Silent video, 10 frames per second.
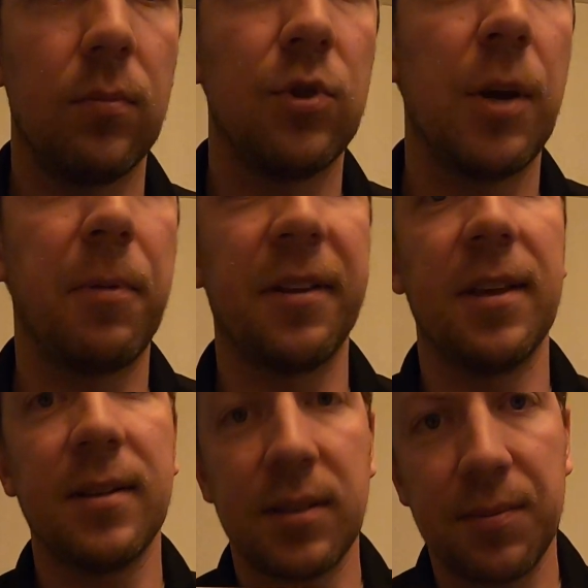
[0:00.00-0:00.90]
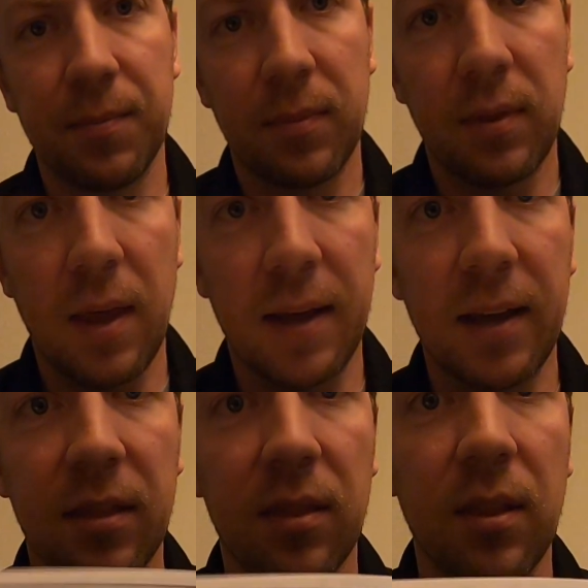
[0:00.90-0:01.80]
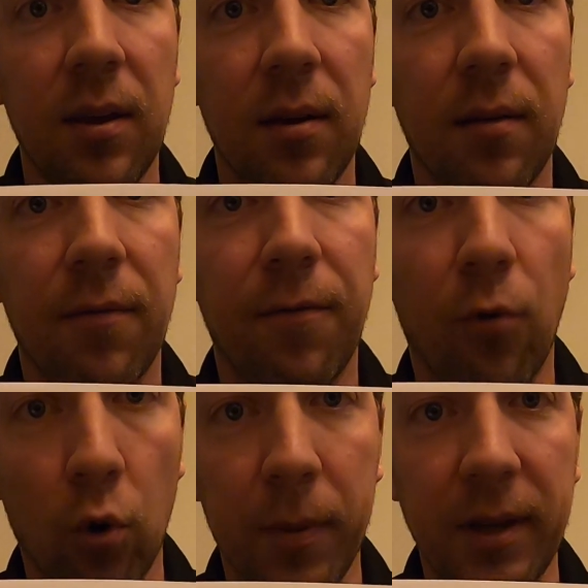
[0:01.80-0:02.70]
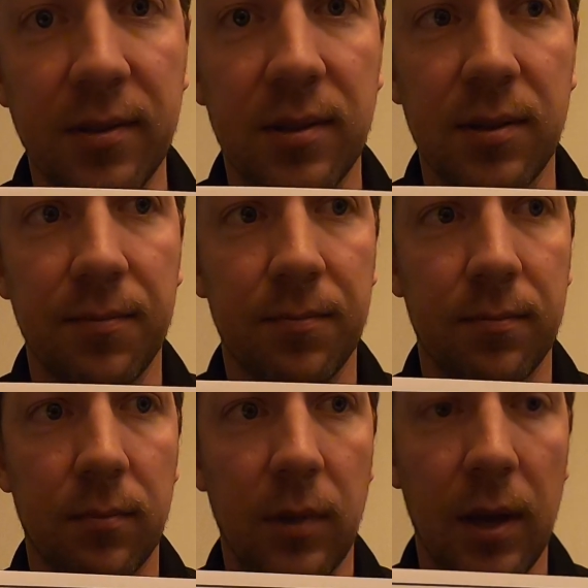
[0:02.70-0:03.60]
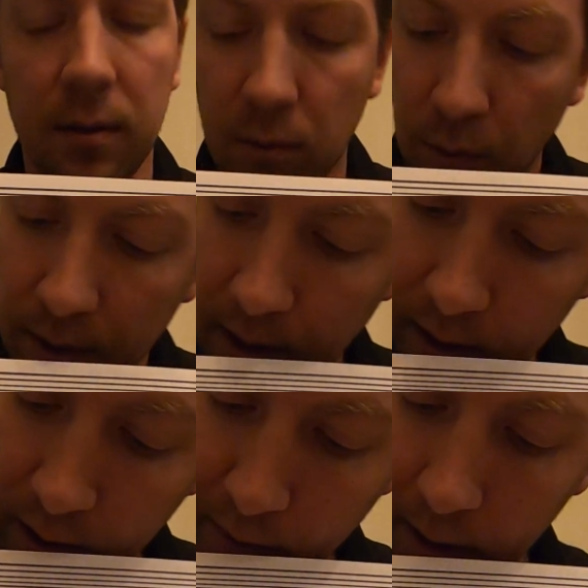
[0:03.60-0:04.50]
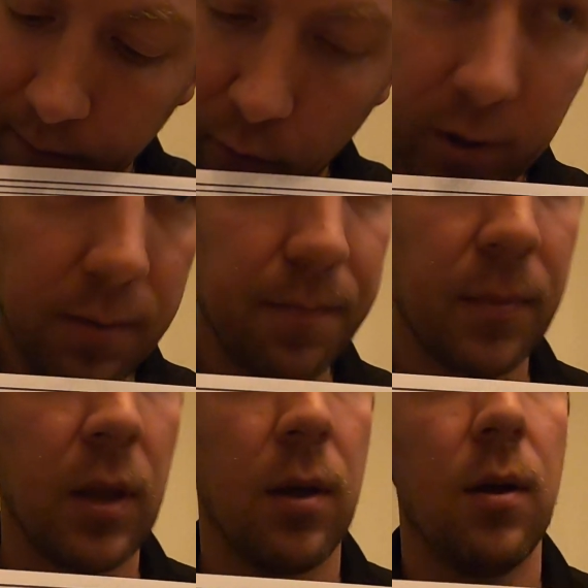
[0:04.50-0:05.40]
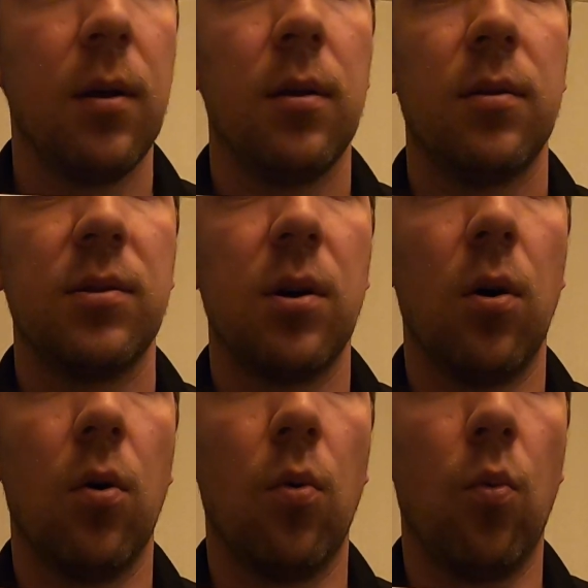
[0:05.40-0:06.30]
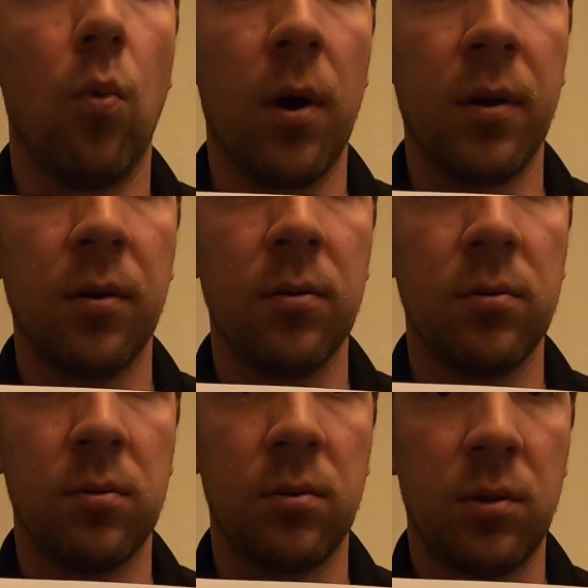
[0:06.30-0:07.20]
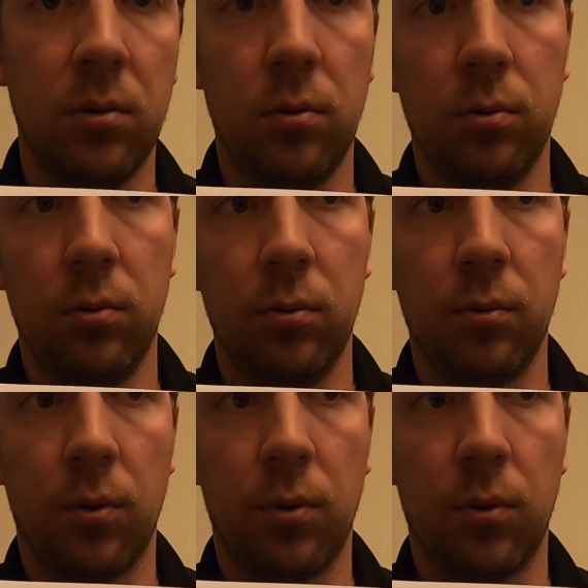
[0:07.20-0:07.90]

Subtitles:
shaped like this, they get 4 beats. Okay, written out at the bottom for you. So 1, 2,